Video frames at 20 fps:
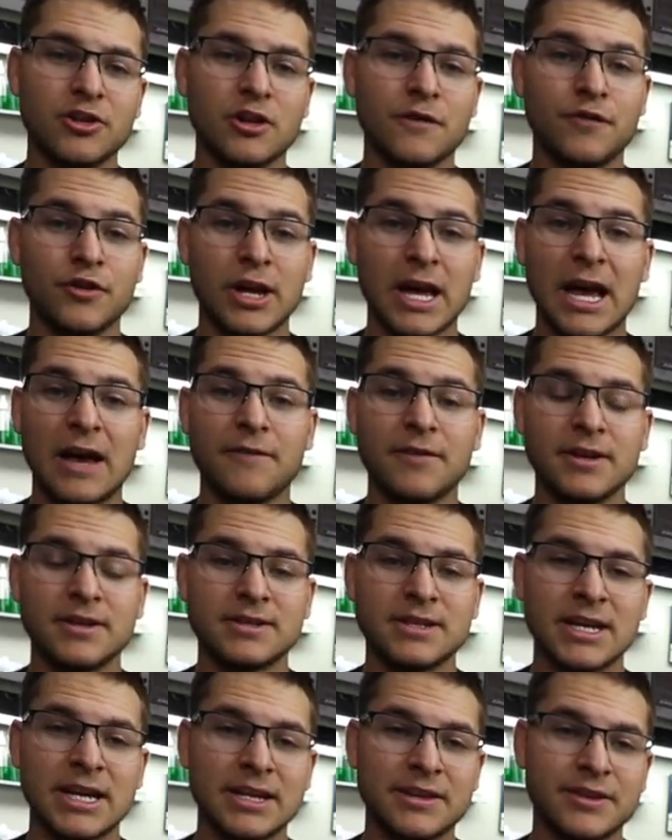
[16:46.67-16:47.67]
If you haven't,
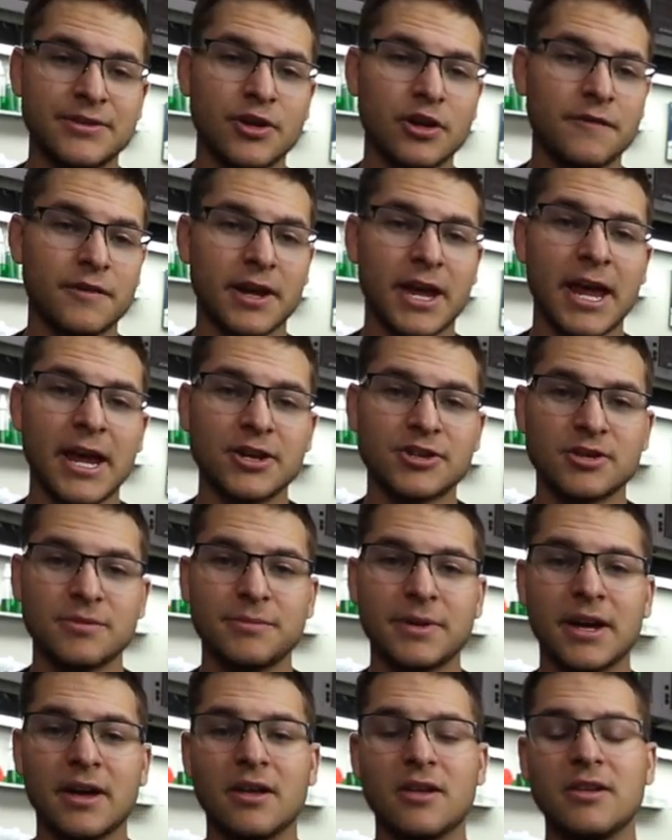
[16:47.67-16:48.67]
hit the notification
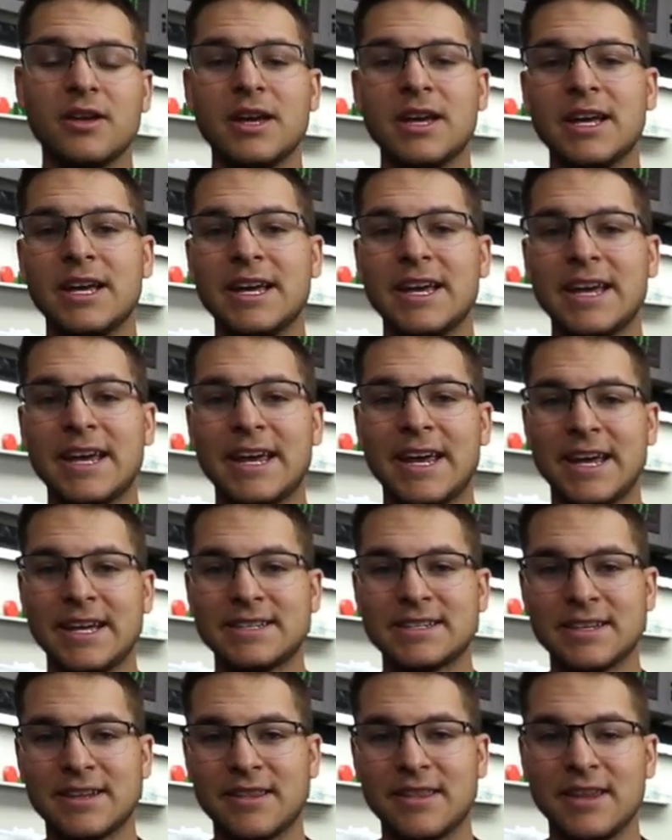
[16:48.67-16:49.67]
bell,
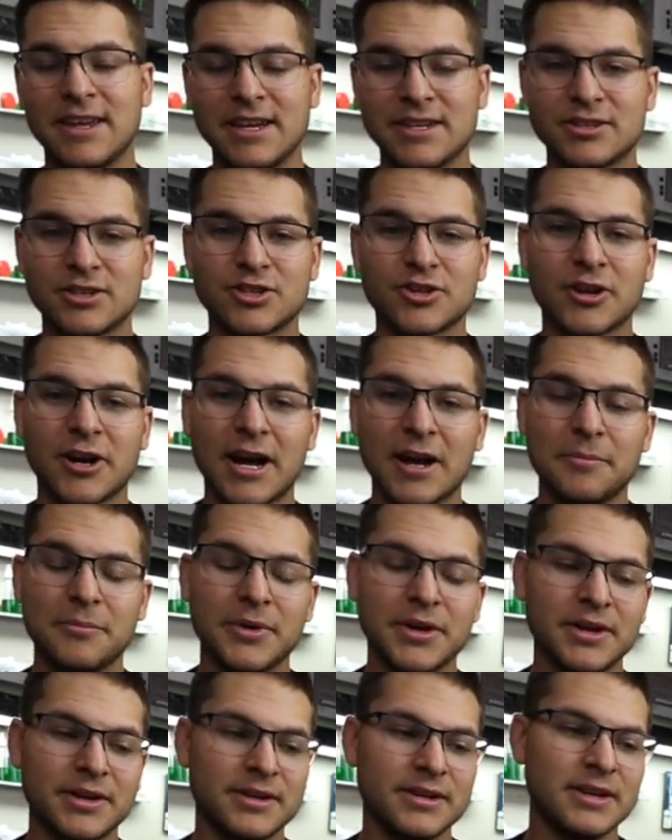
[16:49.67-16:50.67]
hit the subscribe
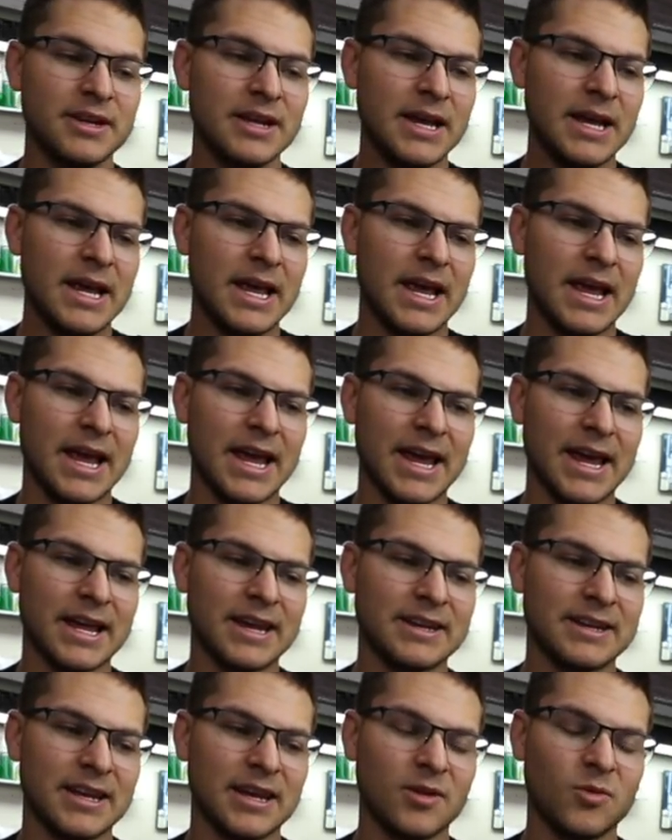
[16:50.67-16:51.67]
button,
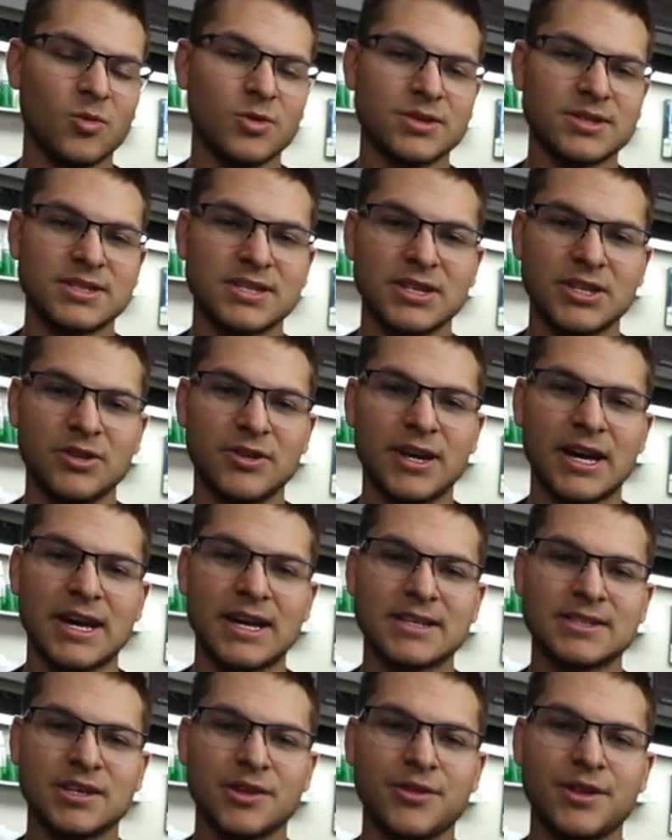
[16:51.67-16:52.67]
and we'll see you
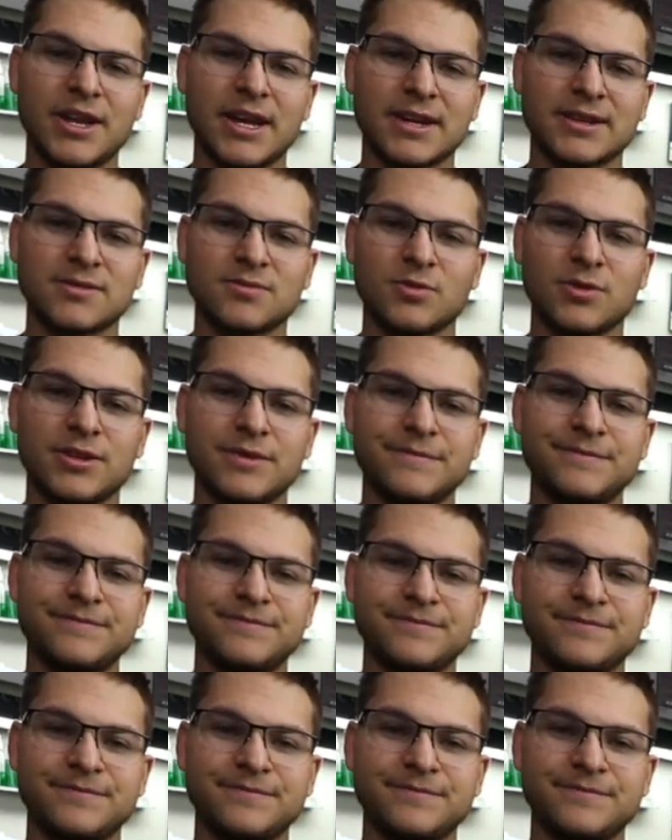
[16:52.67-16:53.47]
guys on the next one.